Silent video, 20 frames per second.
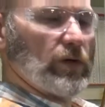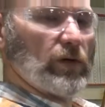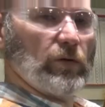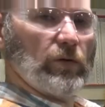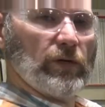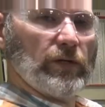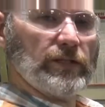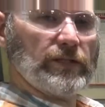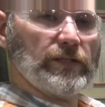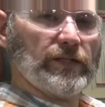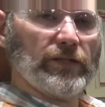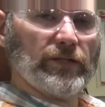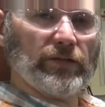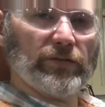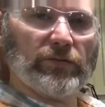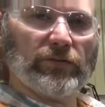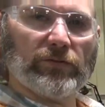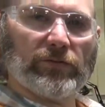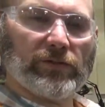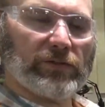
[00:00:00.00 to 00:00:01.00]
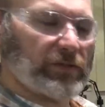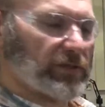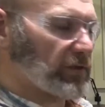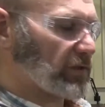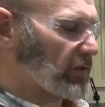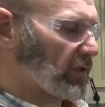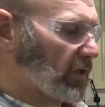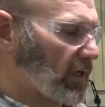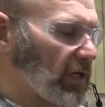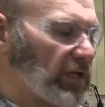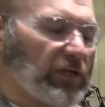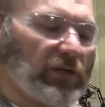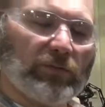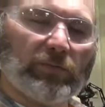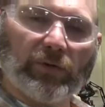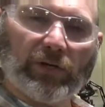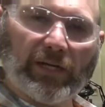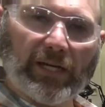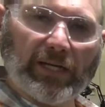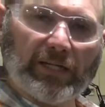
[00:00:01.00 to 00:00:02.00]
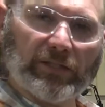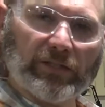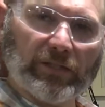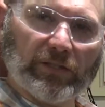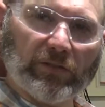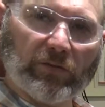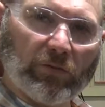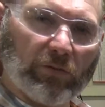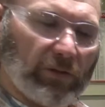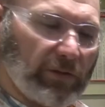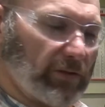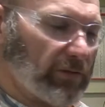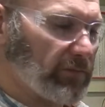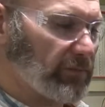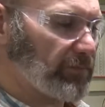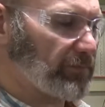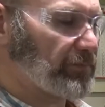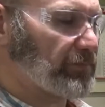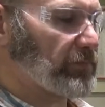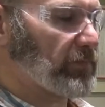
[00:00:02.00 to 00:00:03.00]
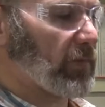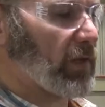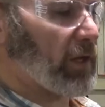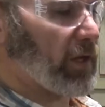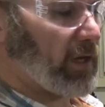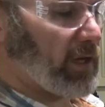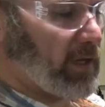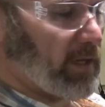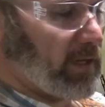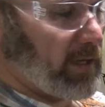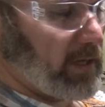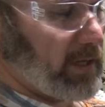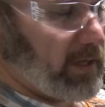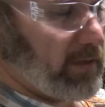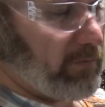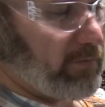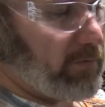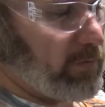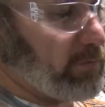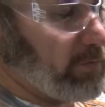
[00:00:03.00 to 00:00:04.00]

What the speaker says: going to use a lubrication oil. If you